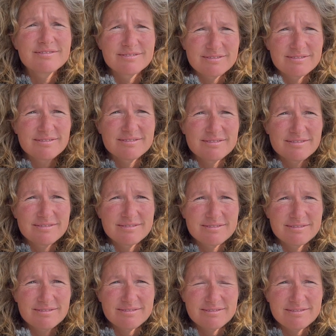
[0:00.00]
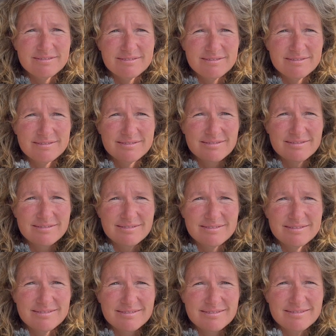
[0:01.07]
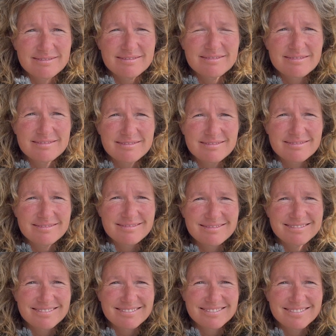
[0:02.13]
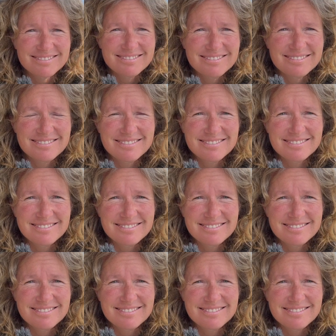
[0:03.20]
I saw all kind of races, all kind of winners,